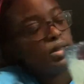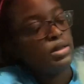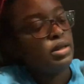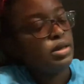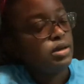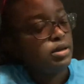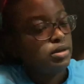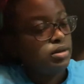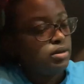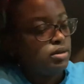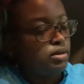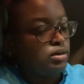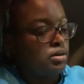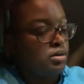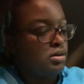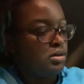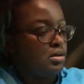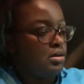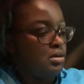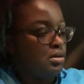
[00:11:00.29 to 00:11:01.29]
that.
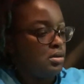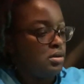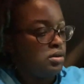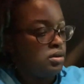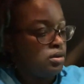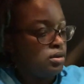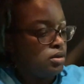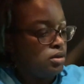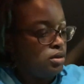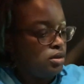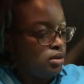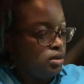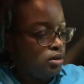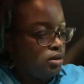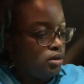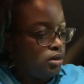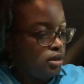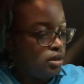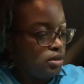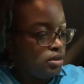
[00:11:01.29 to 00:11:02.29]

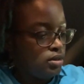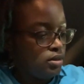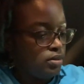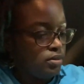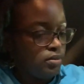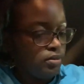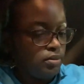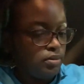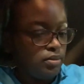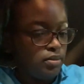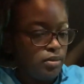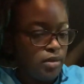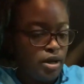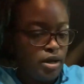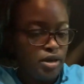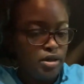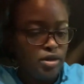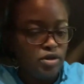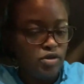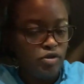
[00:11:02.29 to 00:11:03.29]
That's a
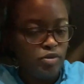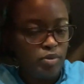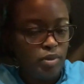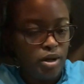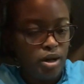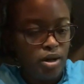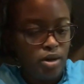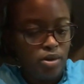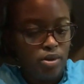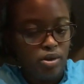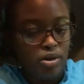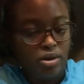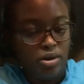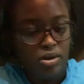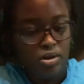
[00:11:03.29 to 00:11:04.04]
massive power.